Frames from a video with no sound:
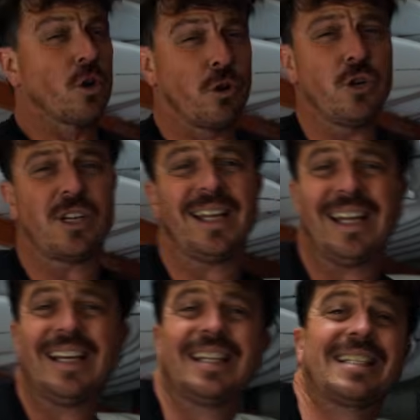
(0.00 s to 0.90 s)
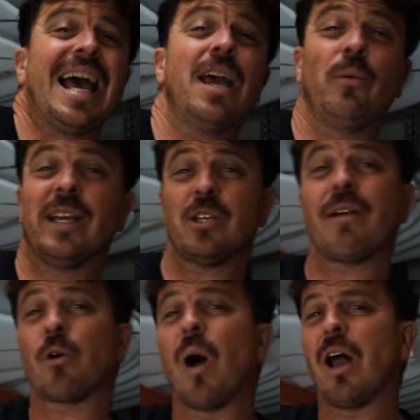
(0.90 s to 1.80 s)
Crucially, into the tail where you do
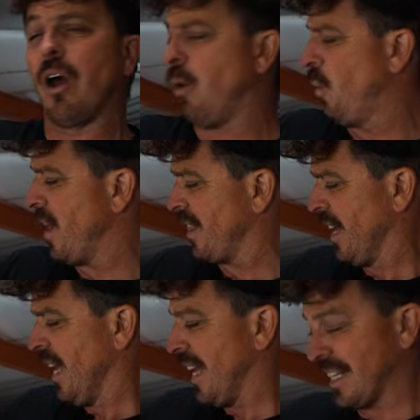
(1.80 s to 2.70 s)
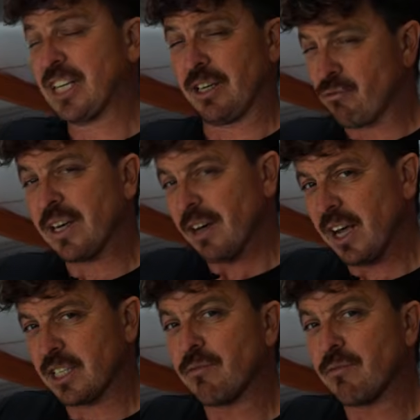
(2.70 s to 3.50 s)
have quite a lot of width, it's actually really nice